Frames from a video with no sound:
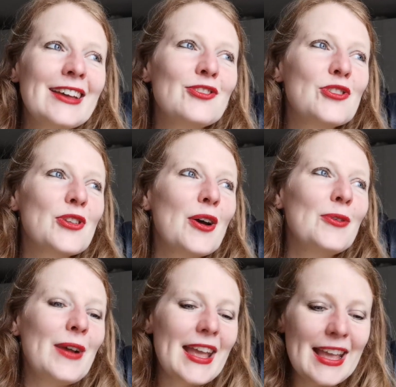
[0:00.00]
And
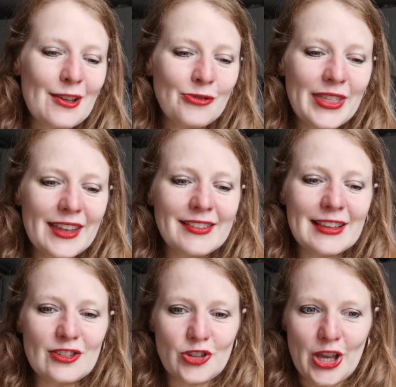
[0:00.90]
so if this
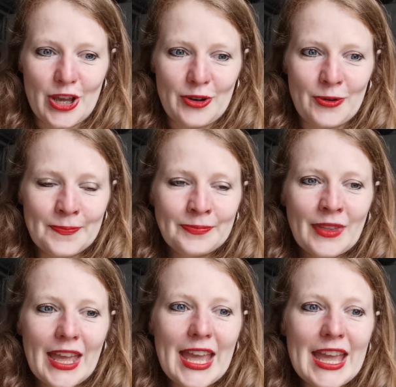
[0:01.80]
is you,
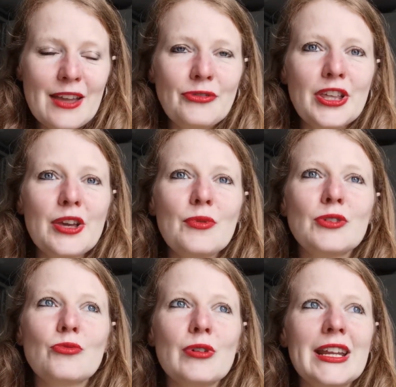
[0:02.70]
if you
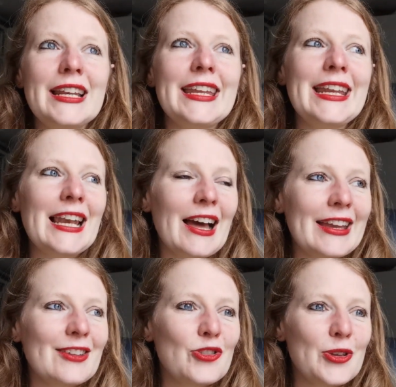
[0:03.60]
would really
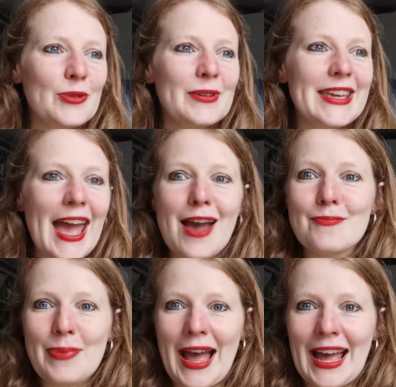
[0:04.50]
like to
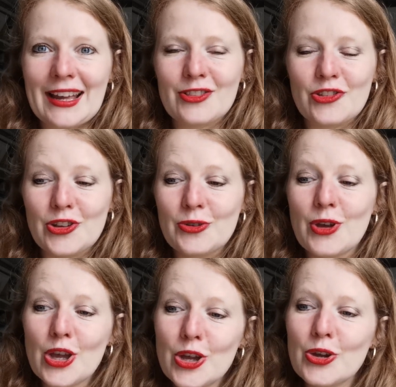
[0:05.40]
get back to
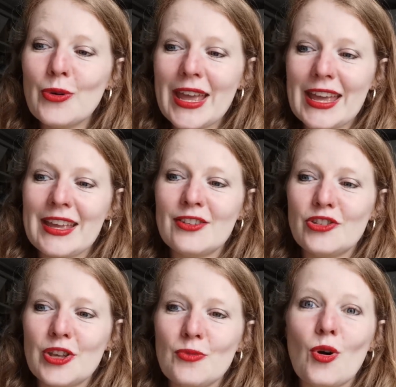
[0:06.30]
who it
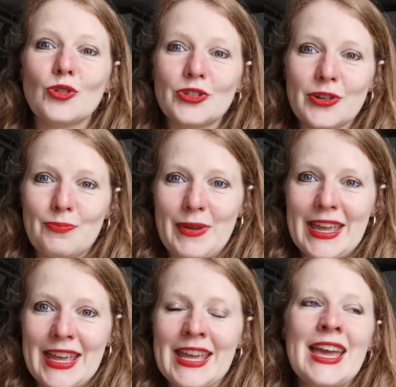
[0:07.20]
is you want to
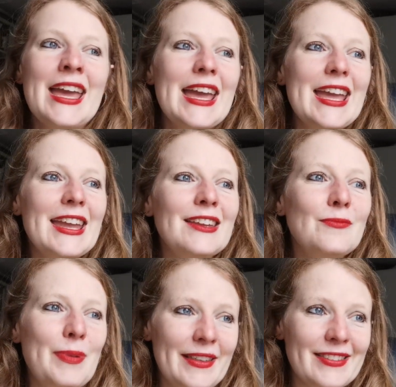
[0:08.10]
be
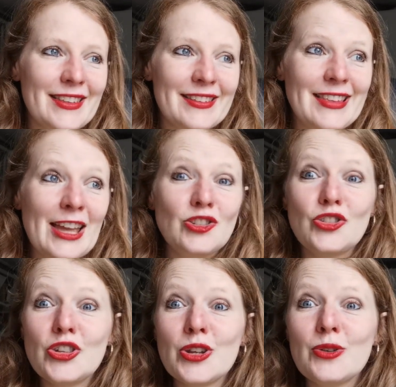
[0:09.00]
in business and
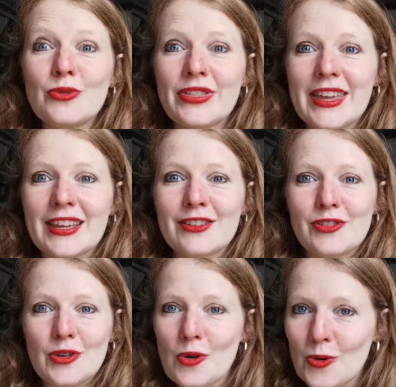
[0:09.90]
do
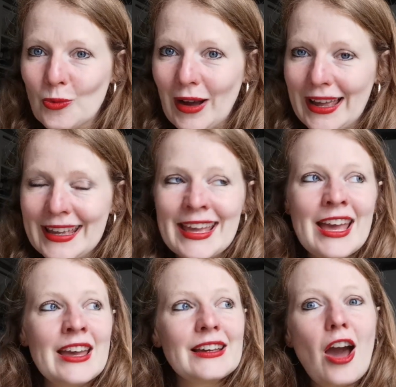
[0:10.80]
things your way,
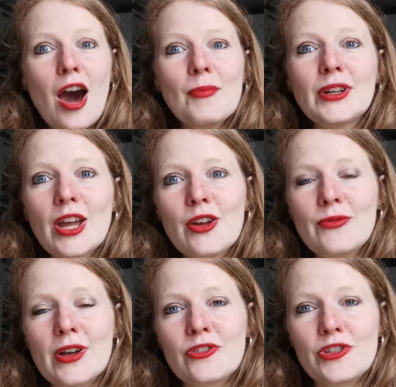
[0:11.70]
come on
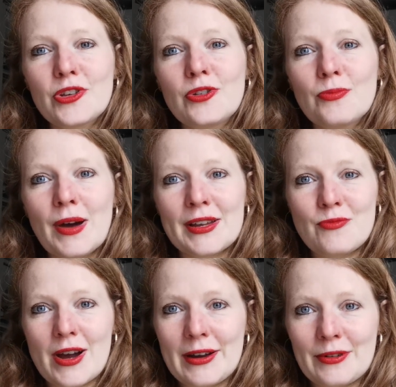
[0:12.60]
over to my
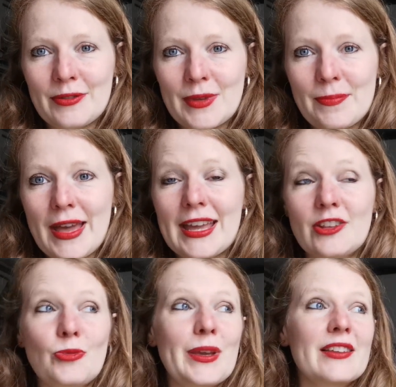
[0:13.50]
Work With Me
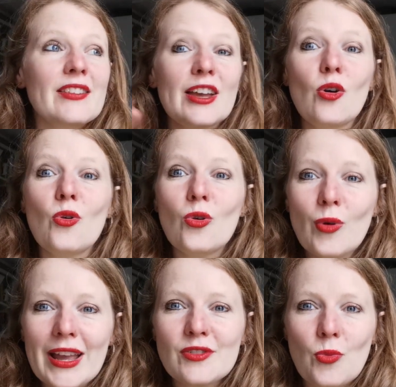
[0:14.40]
page, because I
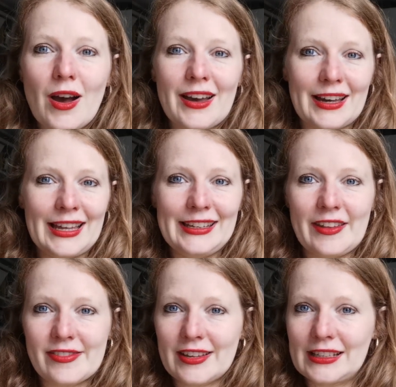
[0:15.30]
always work
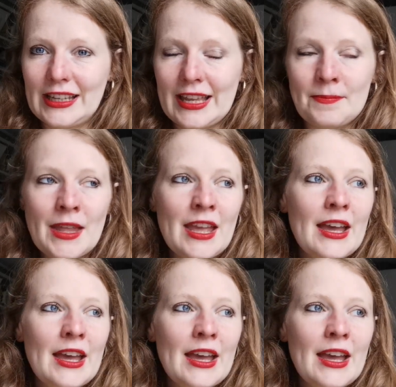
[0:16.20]
holistically.